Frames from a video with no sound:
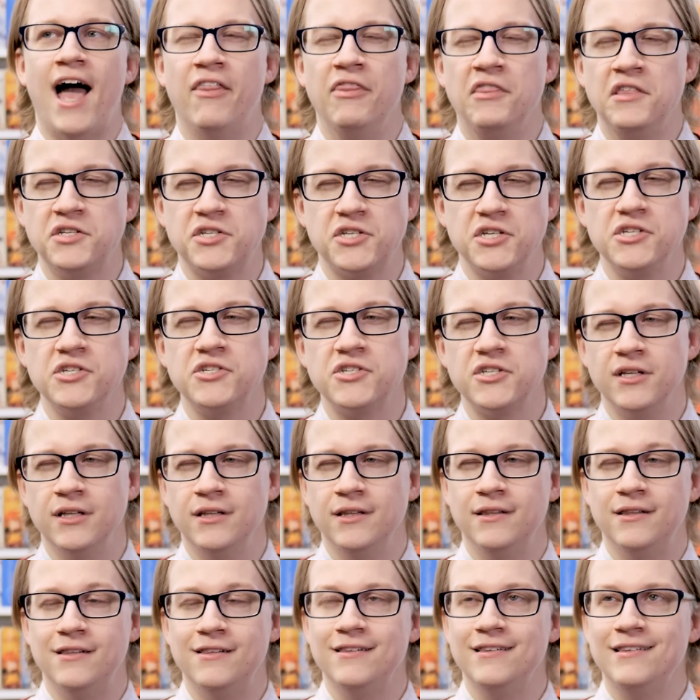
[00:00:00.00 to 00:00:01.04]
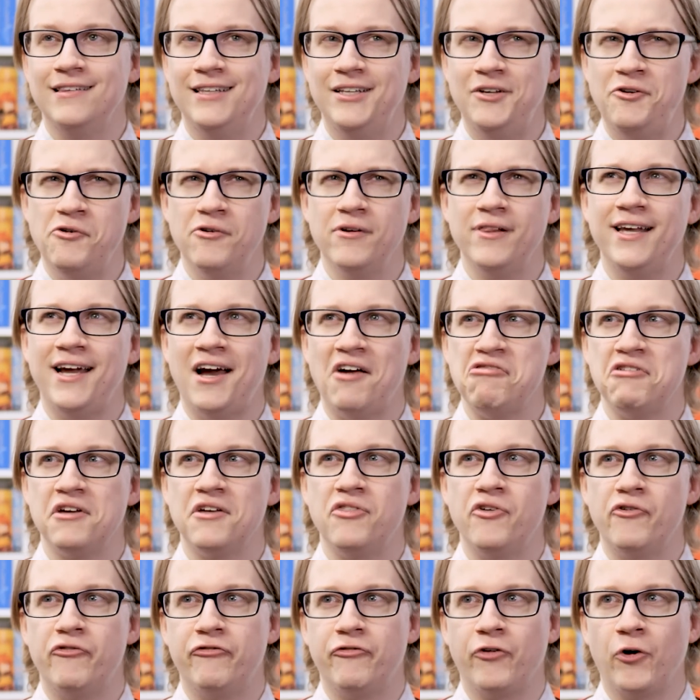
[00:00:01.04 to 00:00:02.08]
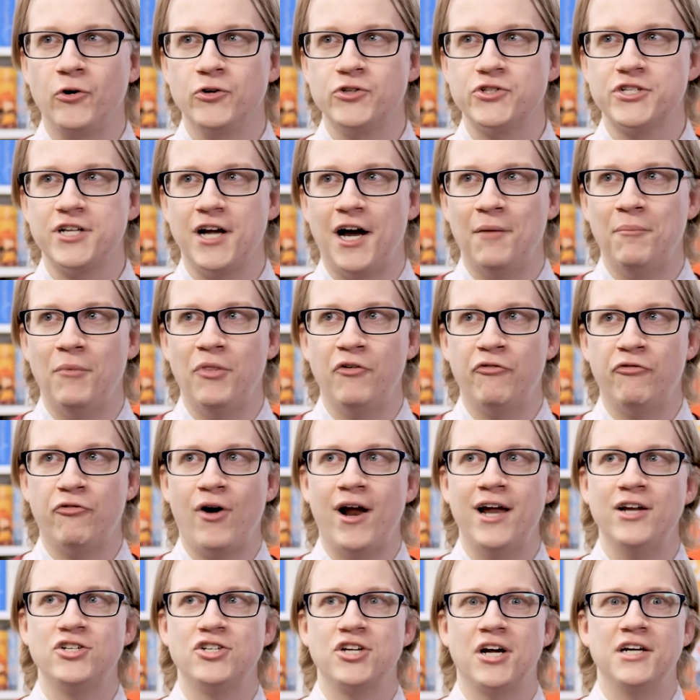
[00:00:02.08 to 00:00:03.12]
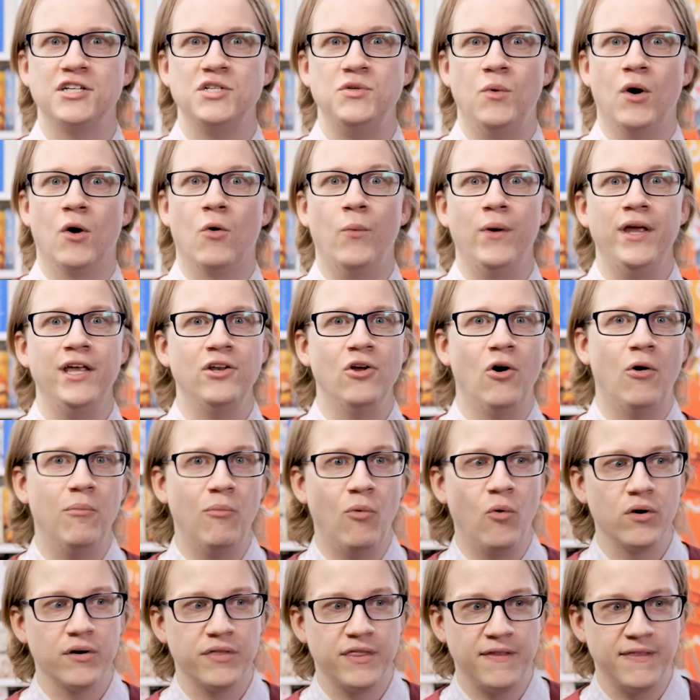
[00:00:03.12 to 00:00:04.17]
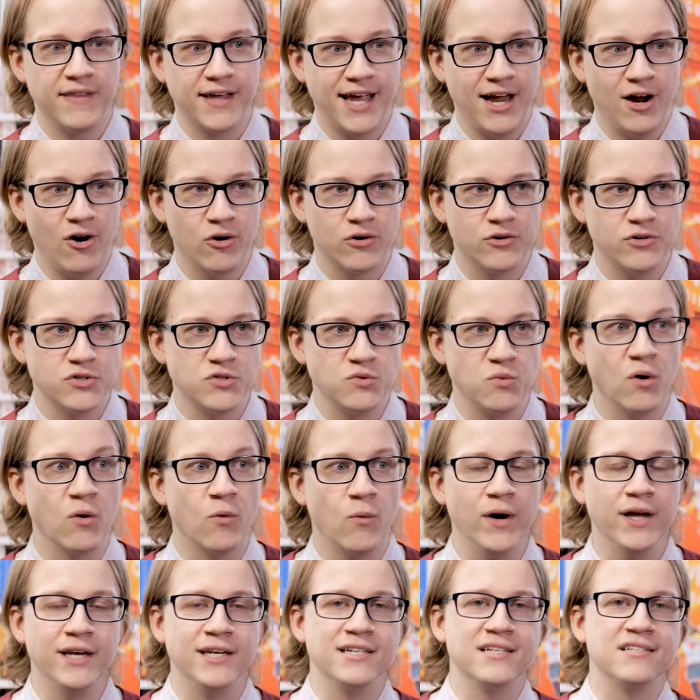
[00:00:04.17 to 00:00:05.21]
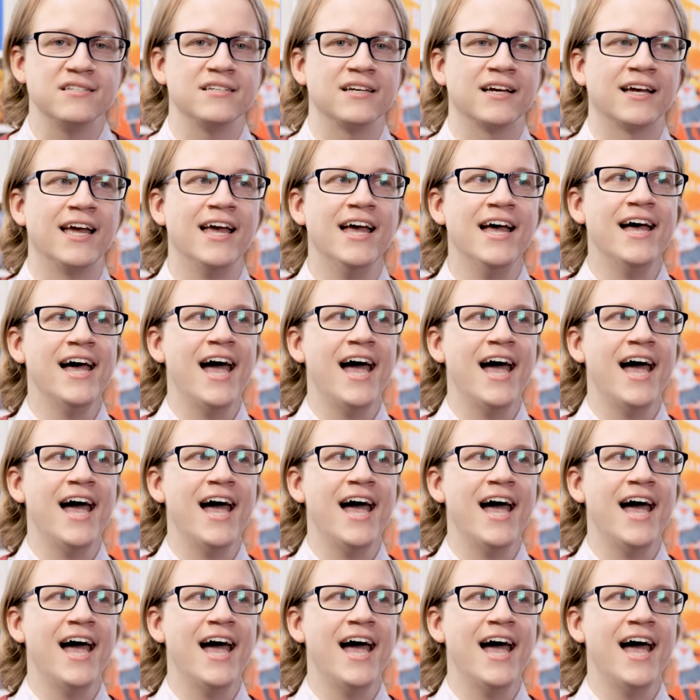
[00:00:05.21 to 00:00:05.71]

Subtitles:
And this is literally, I think, the first time in the franchise where we know more than the characters we're witnessing.